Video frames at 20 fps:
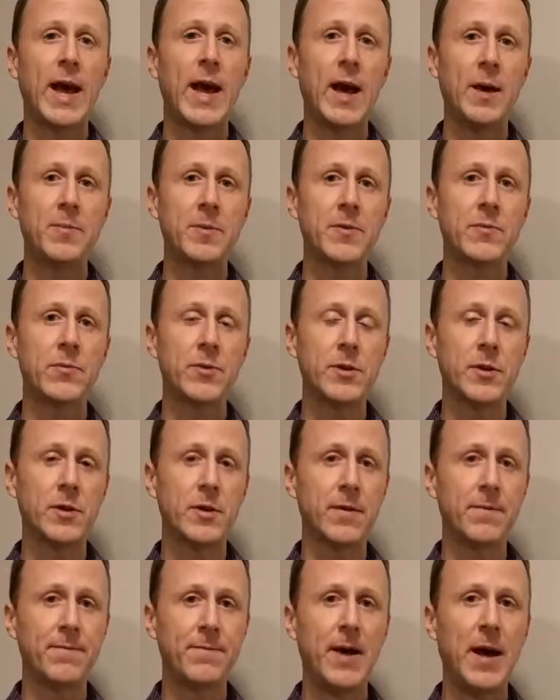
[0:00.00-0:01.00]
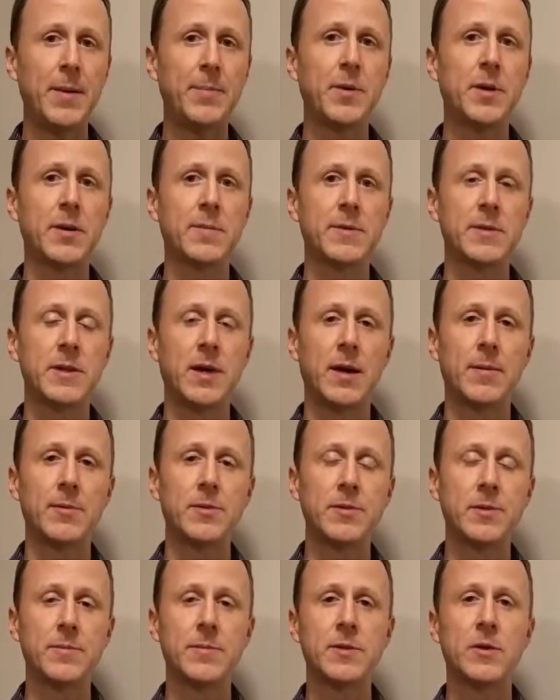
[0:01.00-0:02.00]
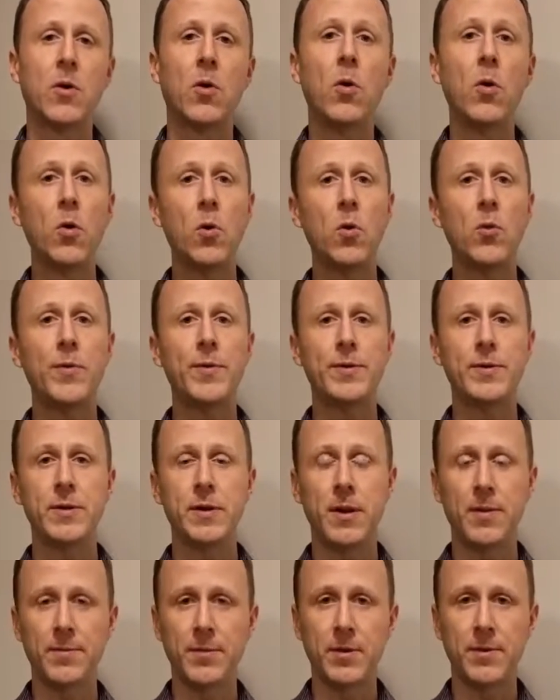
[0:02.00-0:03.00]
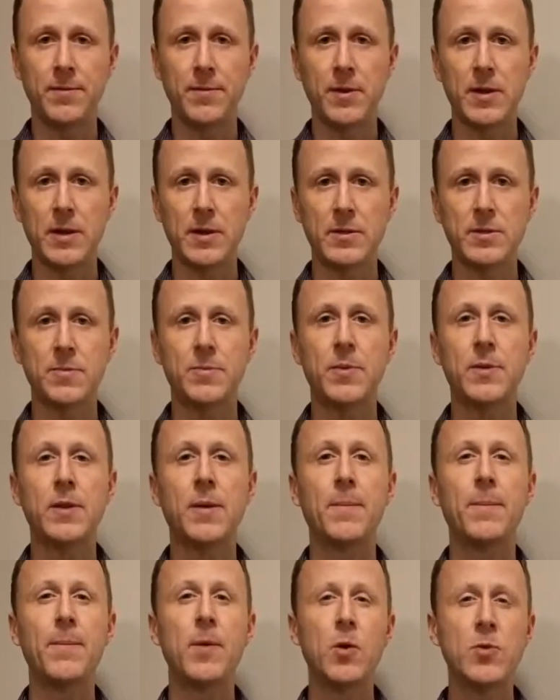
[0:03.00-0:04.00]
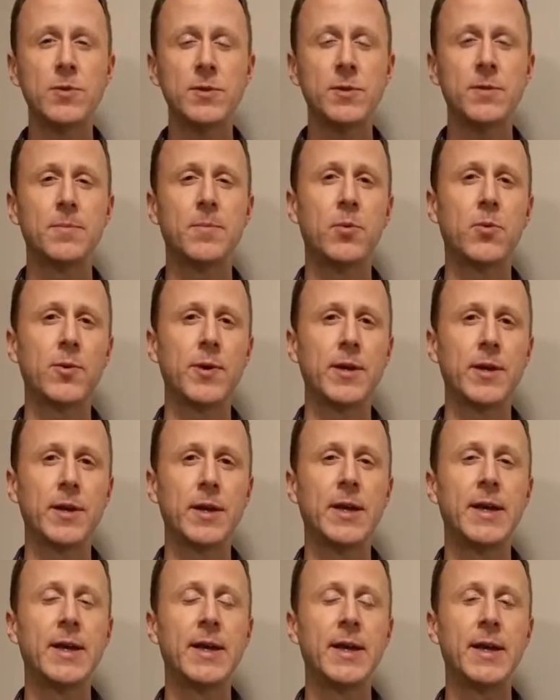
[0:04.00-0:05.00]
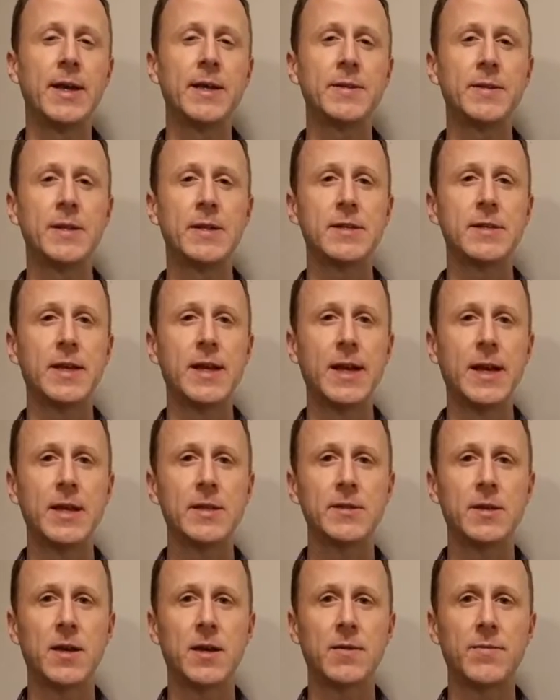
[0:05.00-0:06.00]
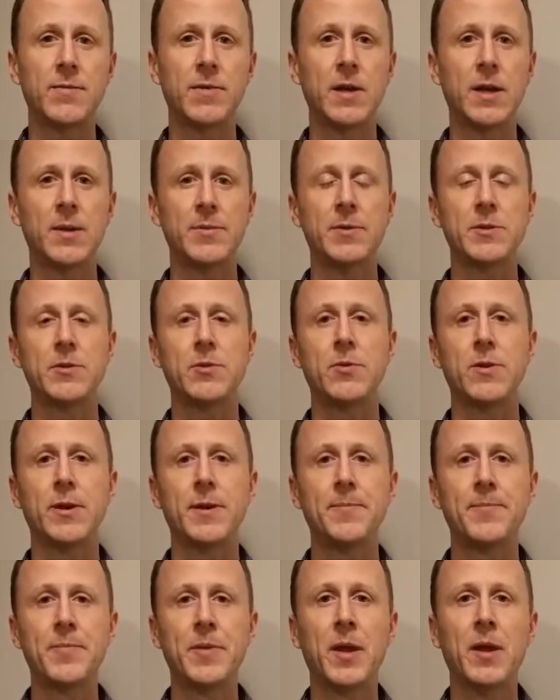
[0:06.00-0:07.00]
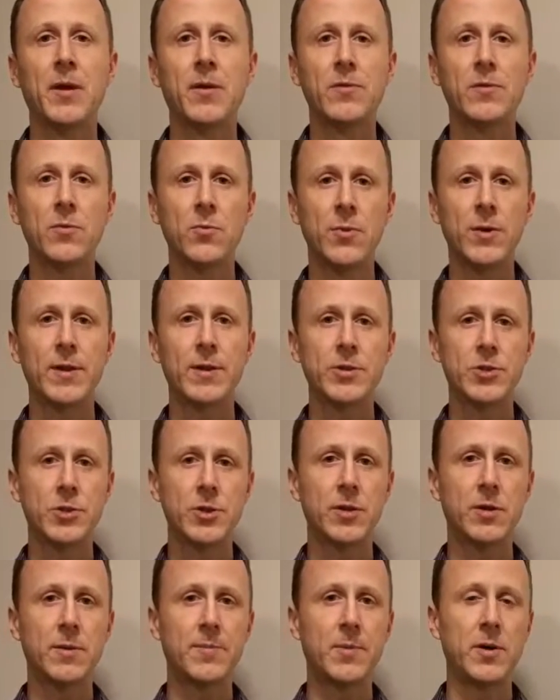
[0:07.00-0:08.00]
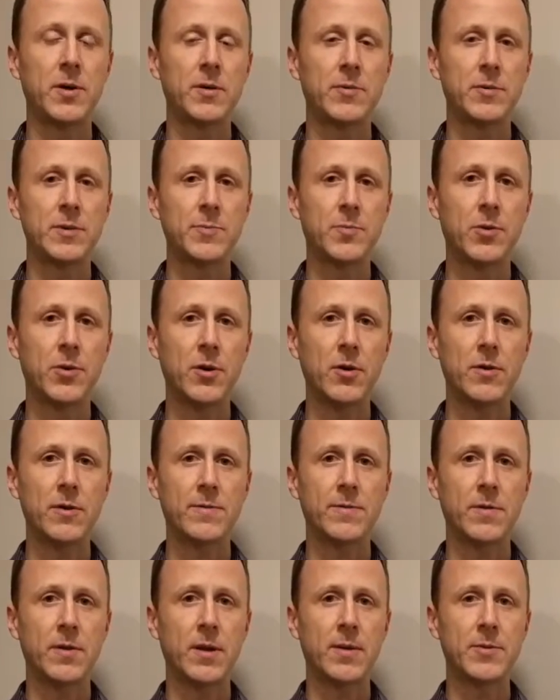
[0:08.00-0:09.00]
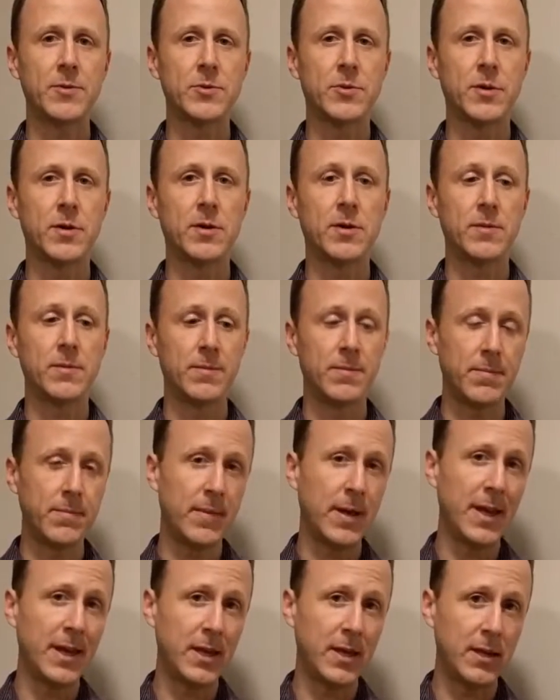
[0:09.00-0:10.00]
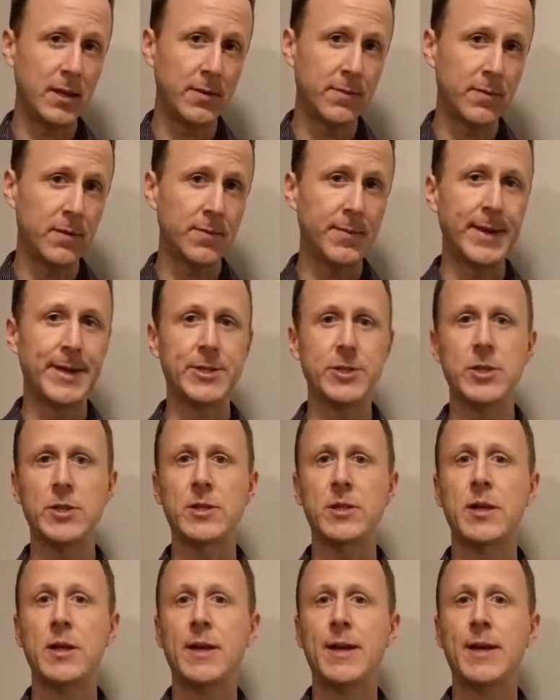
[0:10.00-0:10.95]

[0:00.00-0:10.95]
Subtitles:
happens when you're in a fat-burning metabolism is a whole number of things, but the most important is that it's anti-inflammatory. So where the sugar burning was pro-inflammatory, making inflammation,